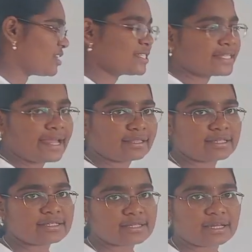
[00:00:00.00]
first
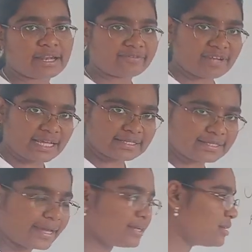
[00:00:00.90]
take this left
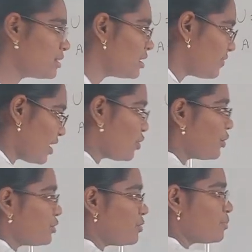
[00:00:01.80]
hand side. We are
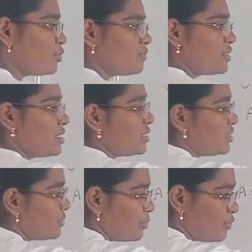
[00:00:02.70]
going to
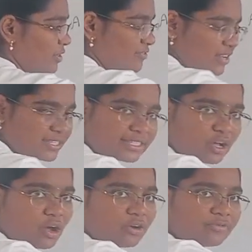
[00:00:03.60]
prove the first
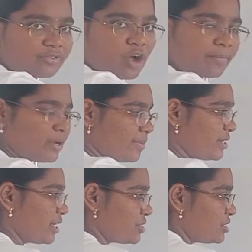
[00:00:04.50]
law of
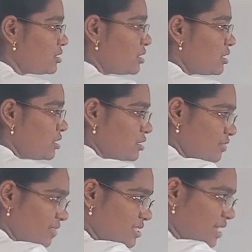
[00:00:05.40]
complementation.
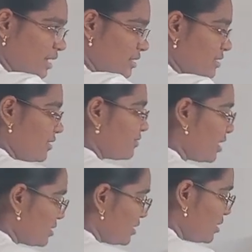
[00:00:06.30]
So, first take this left hand